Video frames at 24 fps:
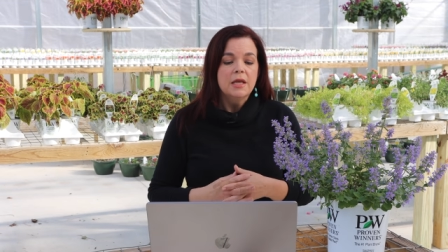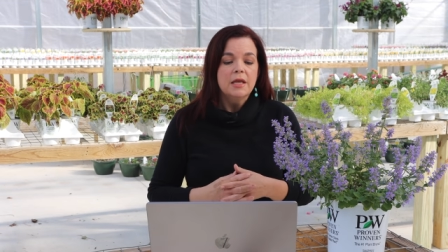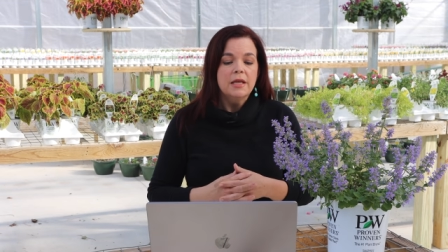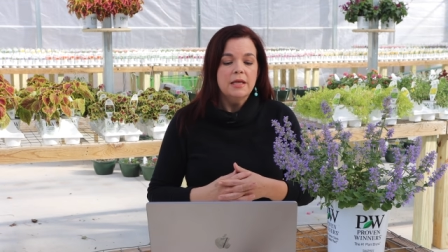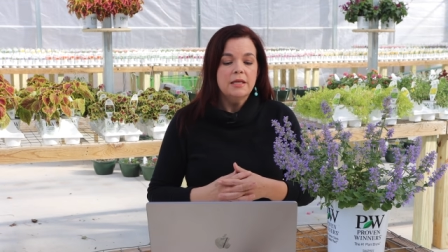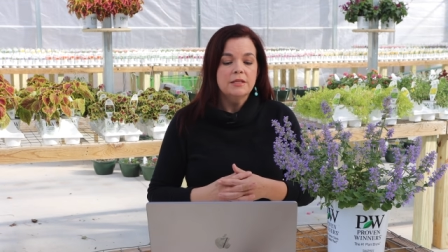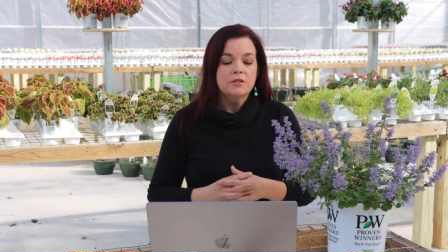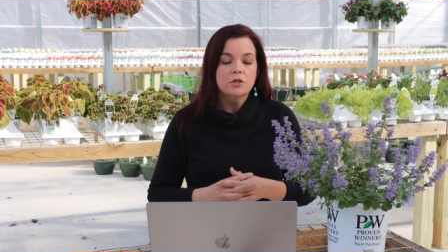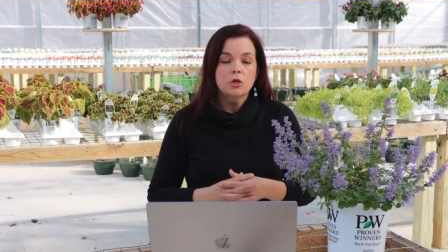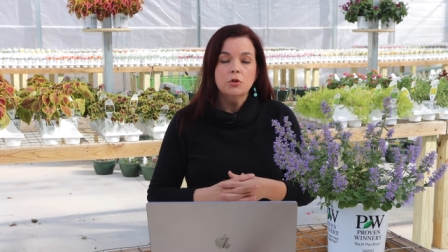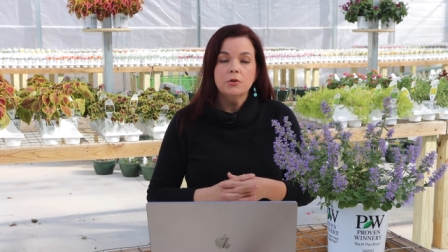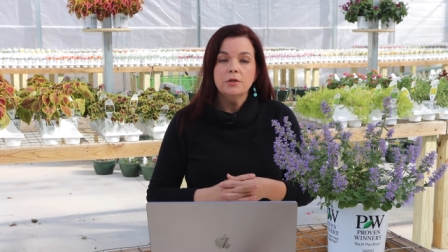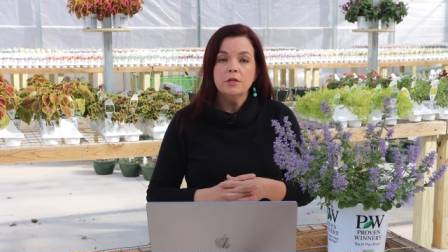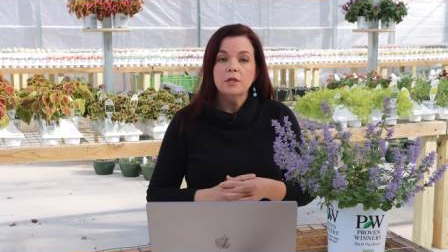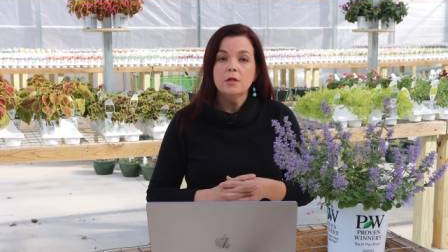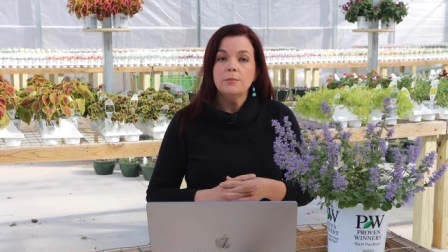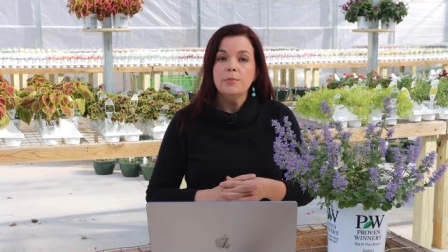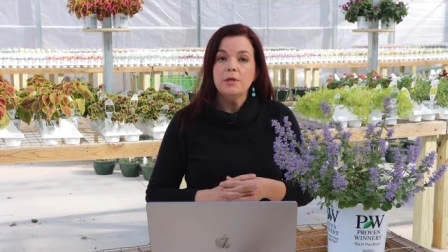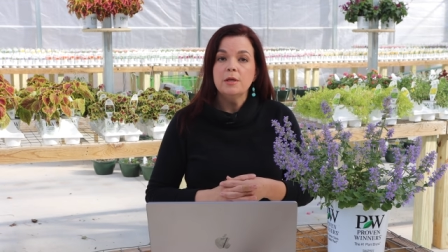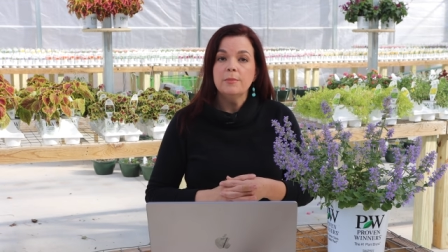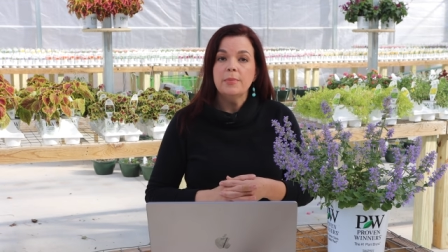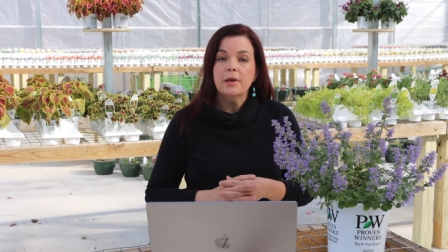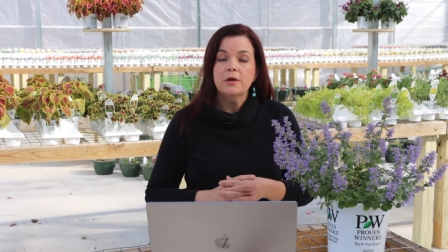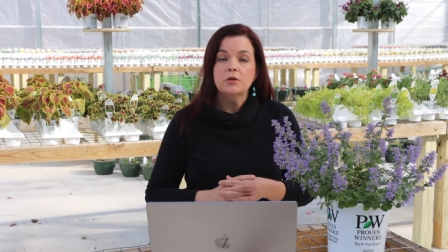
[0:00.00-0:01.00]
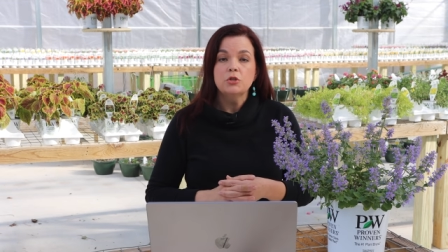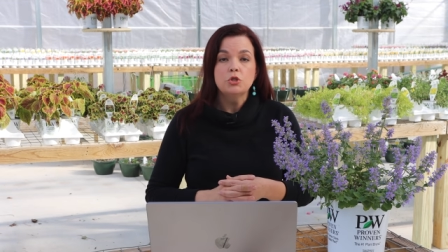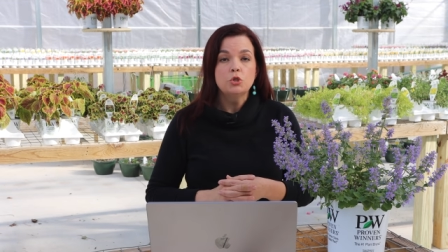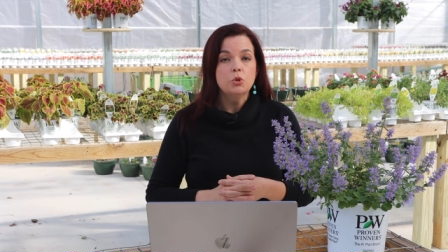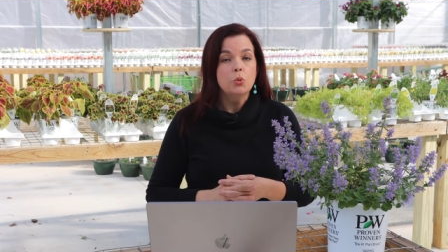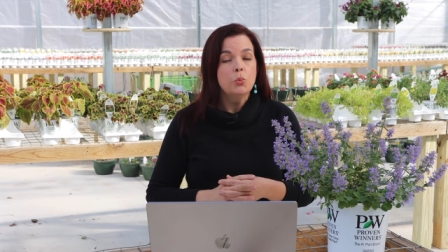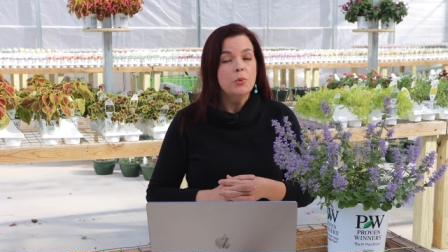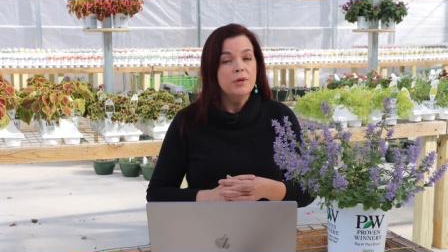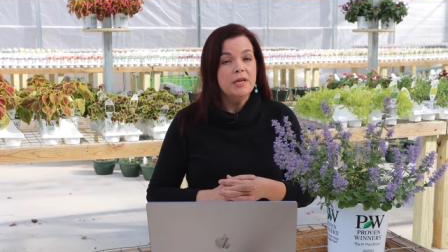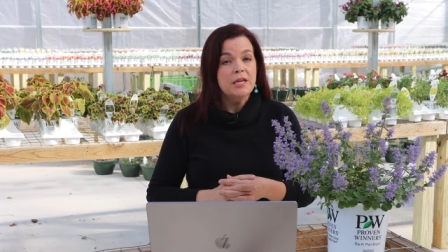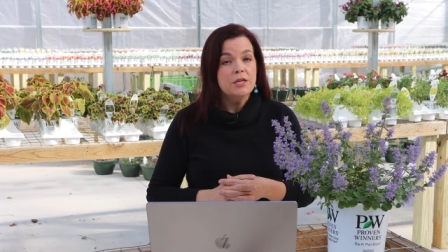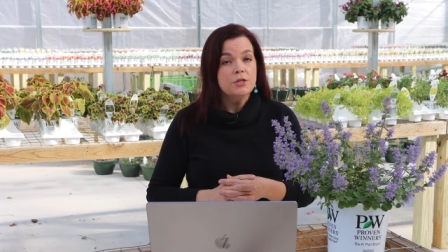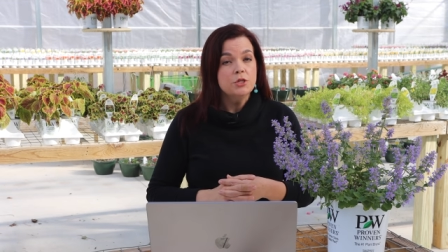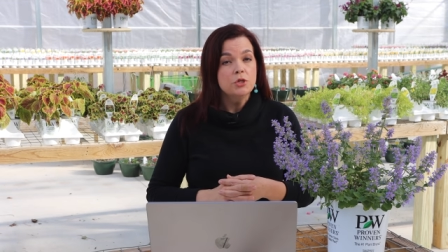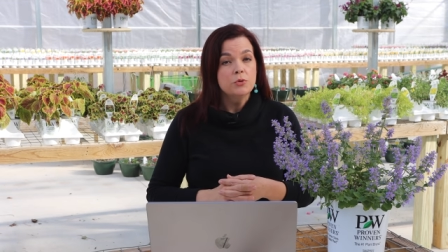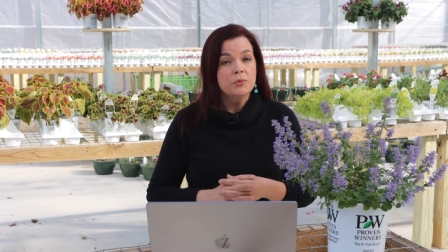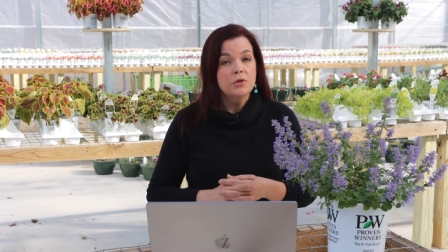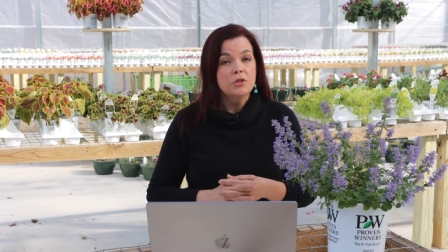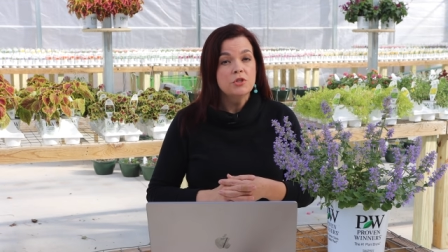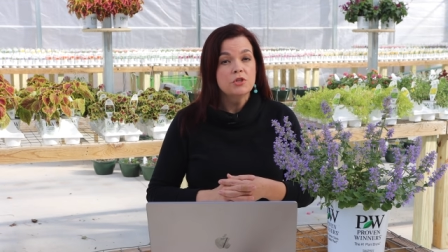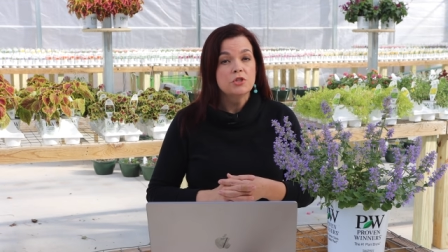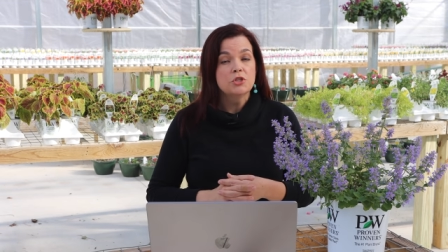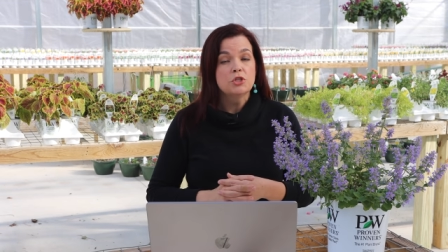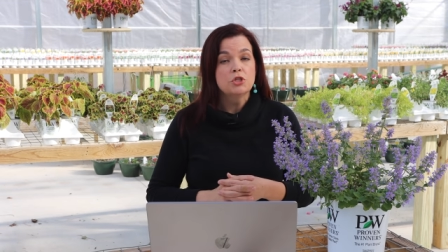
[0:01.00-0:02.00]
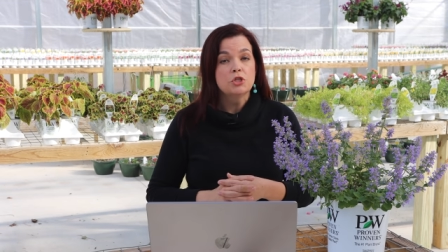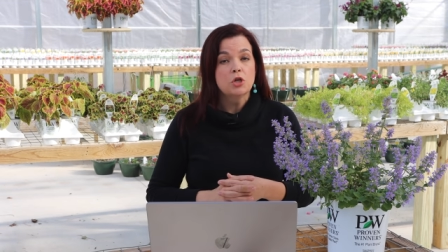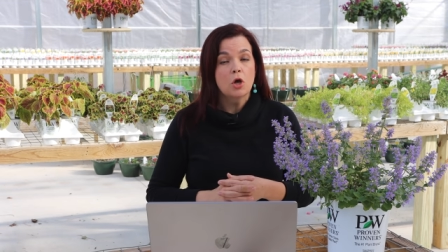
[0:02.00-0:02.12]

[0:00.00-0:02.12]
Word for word: It's only going to be about 22 inches